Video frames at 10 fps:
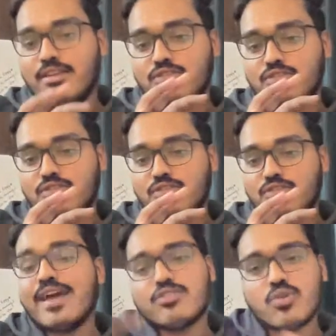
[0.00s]
data
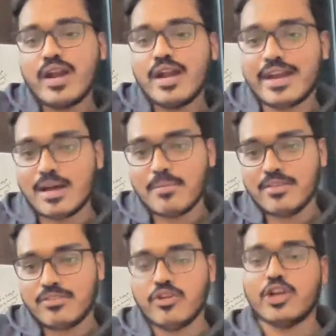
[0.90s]
is stored in database. You
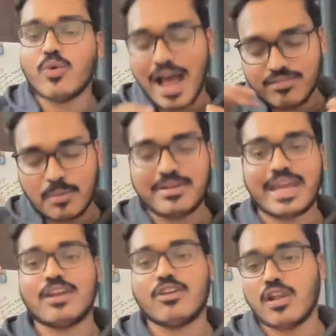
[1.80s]
need to have some
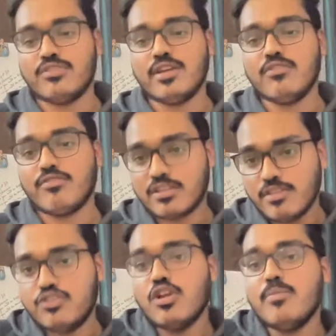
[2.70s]
technology with which
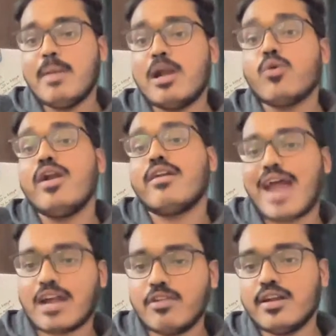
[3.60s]
you'll be able to interact
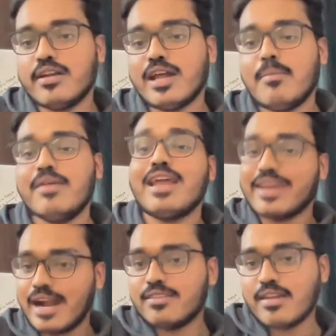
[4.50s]
with the database and
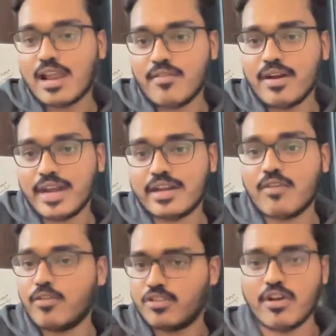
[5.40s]
get the relevant data,
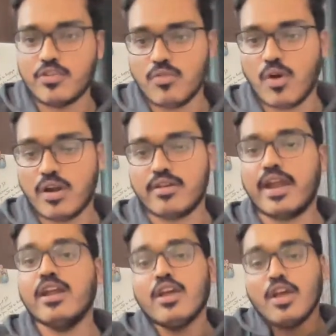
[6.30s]
whichever you want, right?
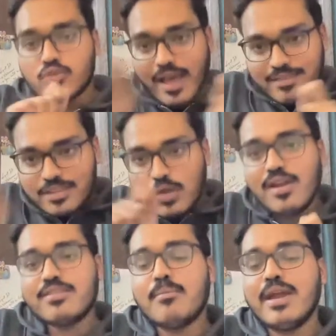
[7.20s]
So SQL is a
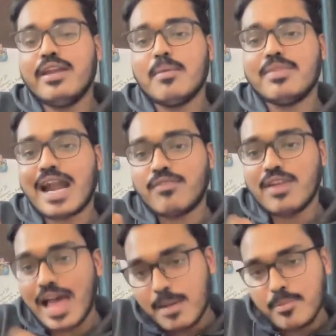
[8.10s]
medium that will
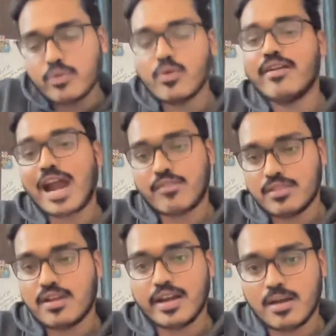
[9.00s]
help you to interact with the
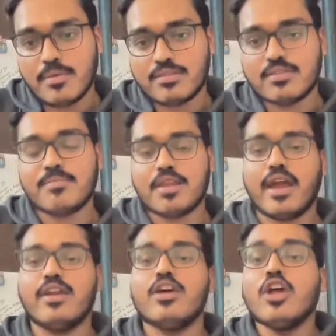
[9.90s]
database, right?
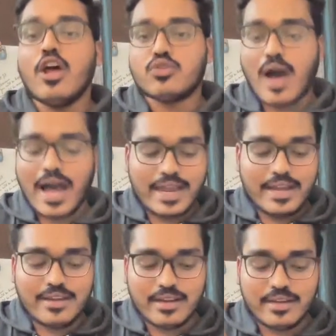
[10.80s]
So I
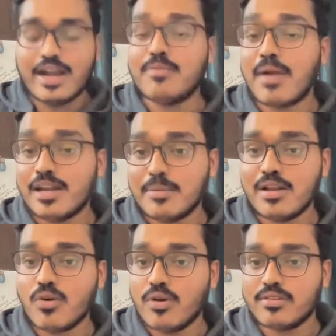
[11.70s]
did multiple
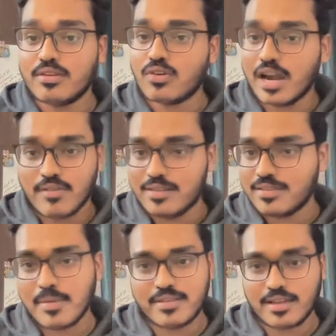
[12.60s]
courses on advanced MS
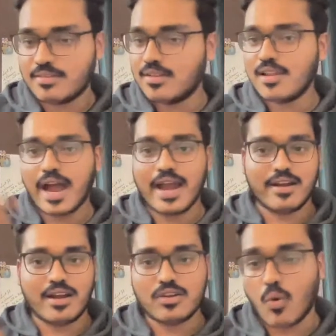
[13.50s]
Excel. I
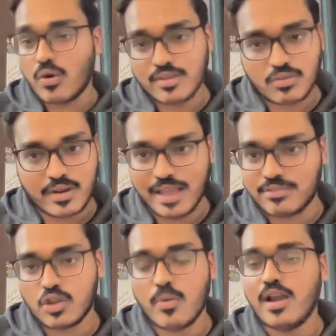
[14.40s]
did courses on
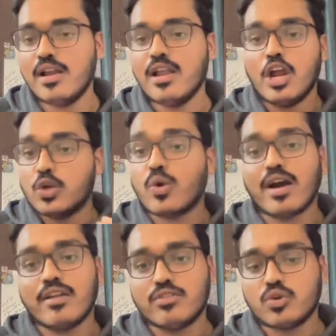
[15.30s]
SQL to
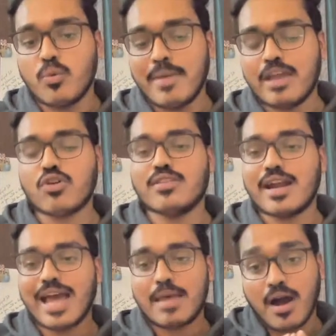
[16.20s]
make sure that
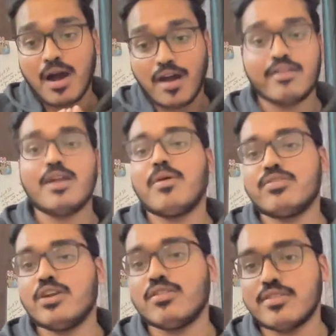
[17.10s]
I'm 100%
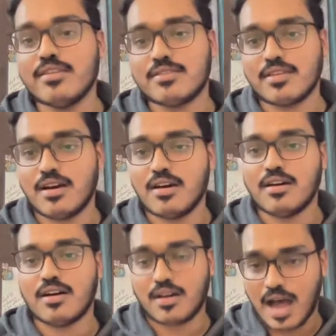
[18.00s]
on this
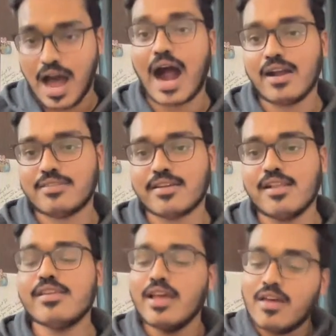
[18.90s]
hard skills,
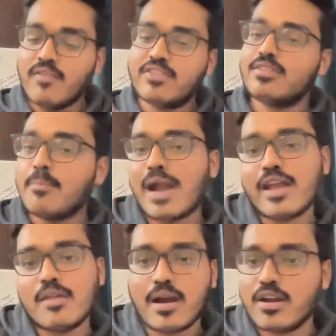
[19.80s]
which is the bread and
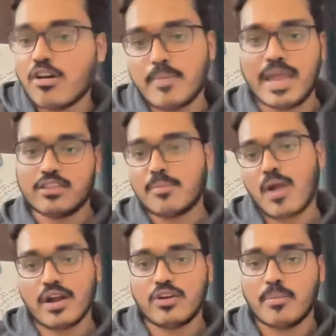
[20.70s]
butter of being in the product
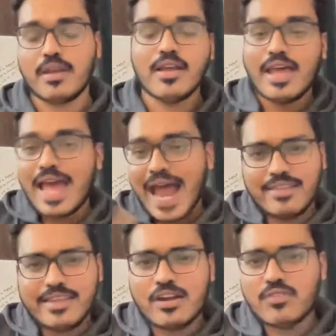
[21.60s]
domain. At the
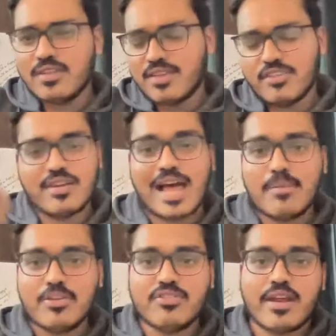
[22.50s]
end of the session, I'll be
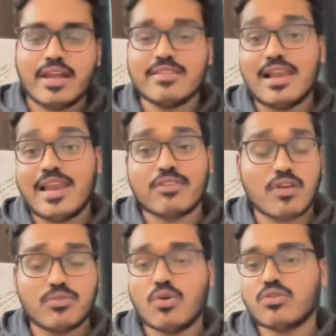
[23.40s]
sharing the links of
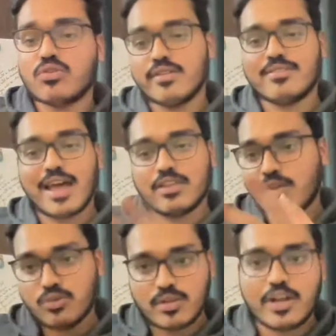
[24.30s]
those courses as well so
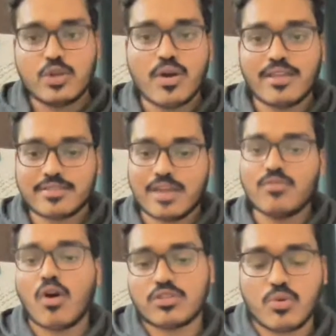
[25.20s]
that you guys can walk
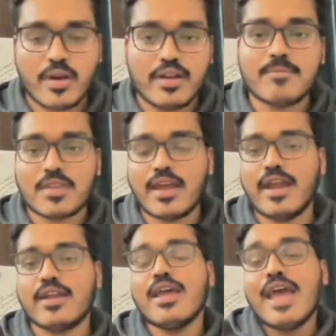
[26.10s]
through it, right?
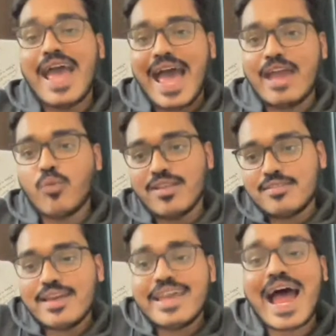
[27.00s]
And once I
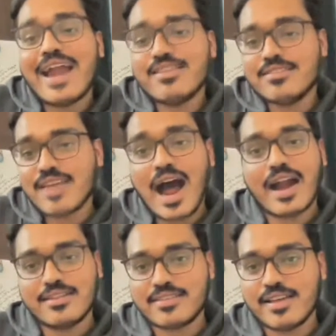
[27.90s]
had this hard
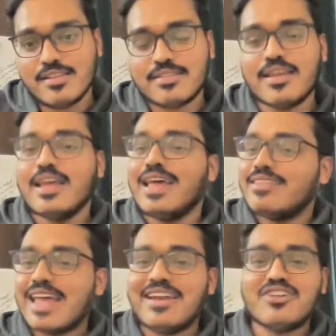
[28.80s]
skills, then
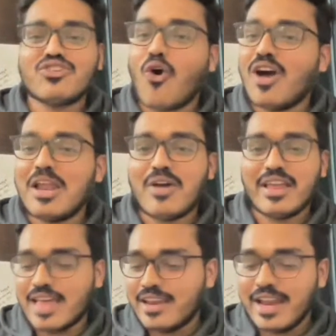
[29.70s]
it's
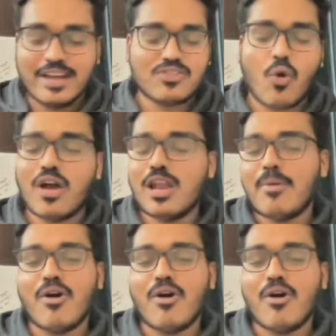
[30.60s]
all about,